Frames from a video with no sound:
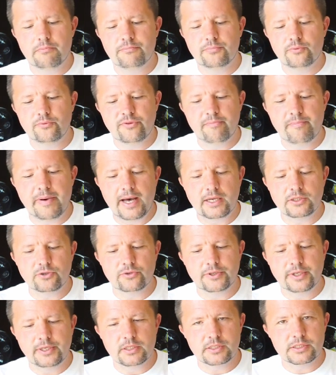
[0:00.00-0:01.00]
put the
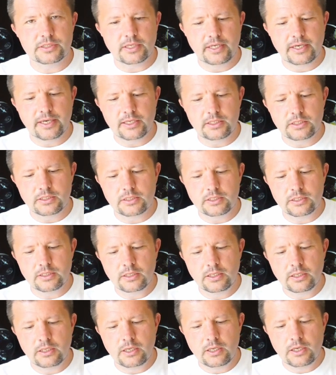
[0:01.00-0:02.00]
battery inside
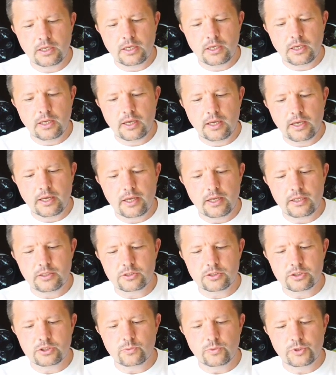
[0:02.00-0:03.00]

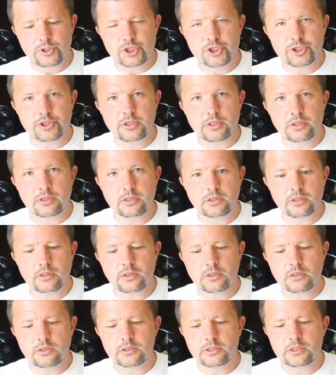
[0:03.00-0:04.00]
and switch
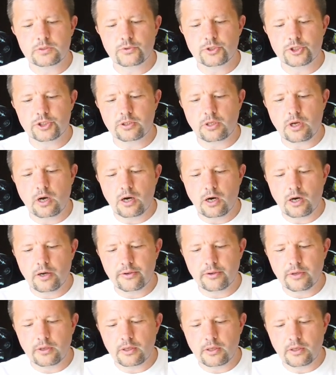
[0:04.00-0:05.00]
it
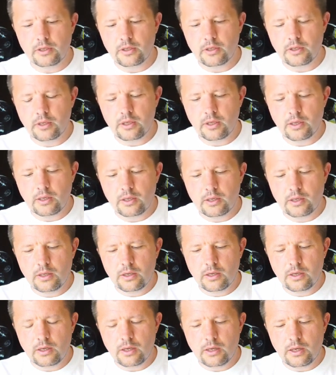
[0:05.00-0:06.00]
on
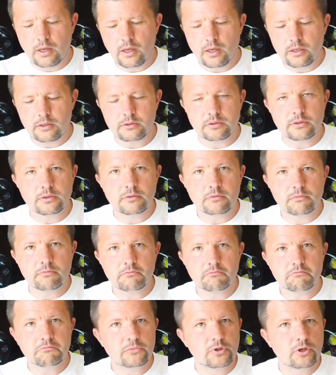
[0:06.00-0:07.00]
and
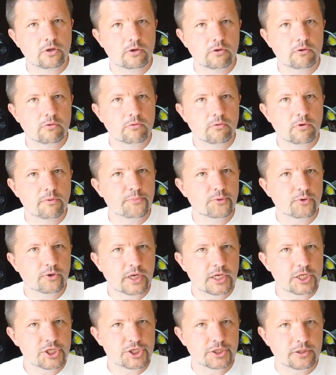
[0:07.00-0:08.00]
no
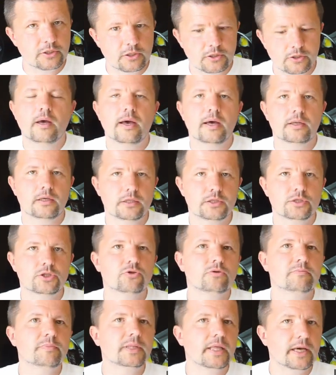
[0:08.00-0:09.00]
operation. And it
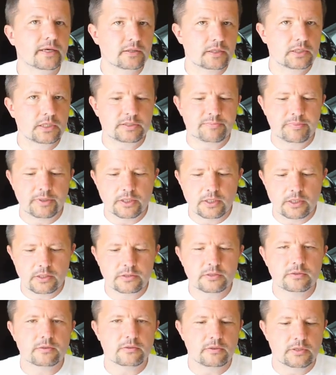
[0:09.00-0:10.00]
should be like this
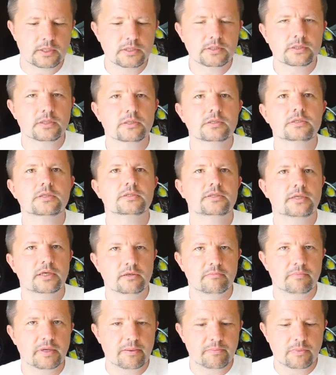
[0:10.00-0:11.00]
because this is
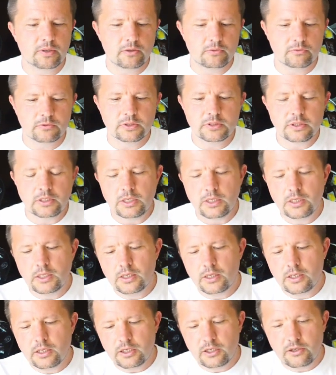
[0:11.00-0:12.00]
standby mode.
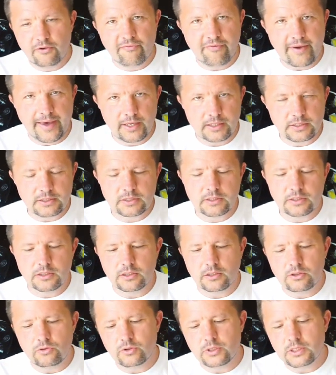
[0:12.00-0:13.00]
In fact,
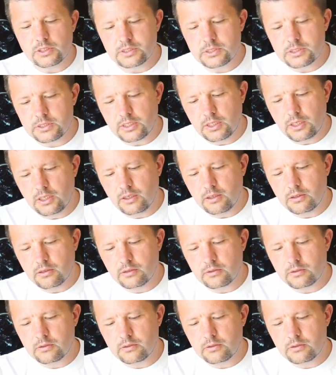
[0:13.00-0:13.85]
you can see